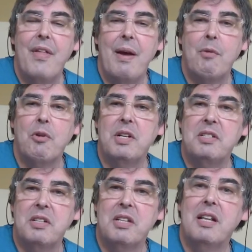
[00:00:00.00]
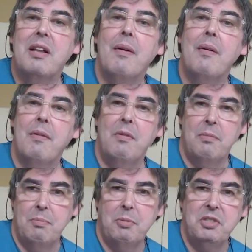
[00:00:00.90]
Then we're going to
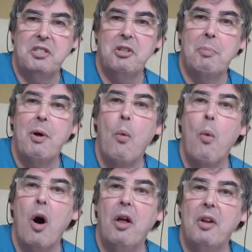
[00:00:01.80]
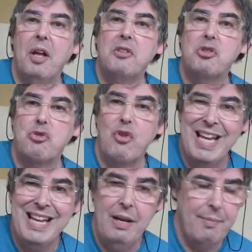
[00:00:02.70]
put it up 1
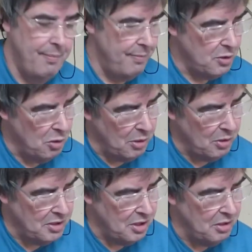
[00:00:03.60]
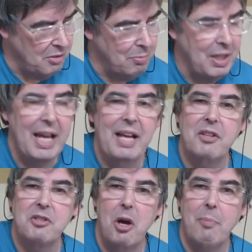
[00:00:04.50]
string, so we're going to play
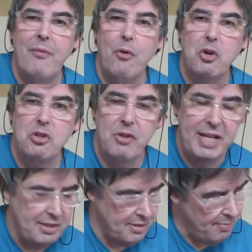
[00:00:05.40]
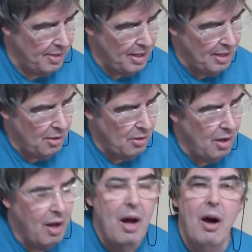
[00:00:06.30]
the top 4 strings
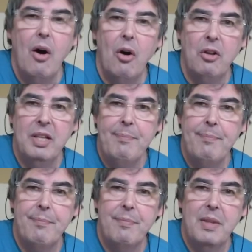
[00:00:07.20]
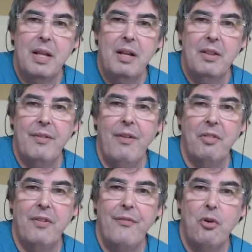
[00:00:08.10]
only.
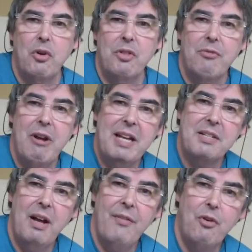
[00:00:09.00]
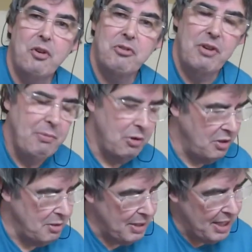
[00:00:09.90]
On the 4th string, we're
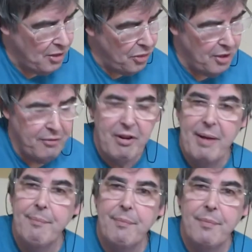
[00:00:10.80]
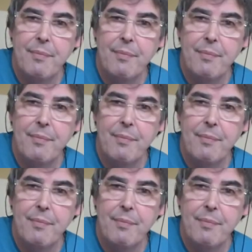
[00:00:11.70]
going to play the 3rd fret.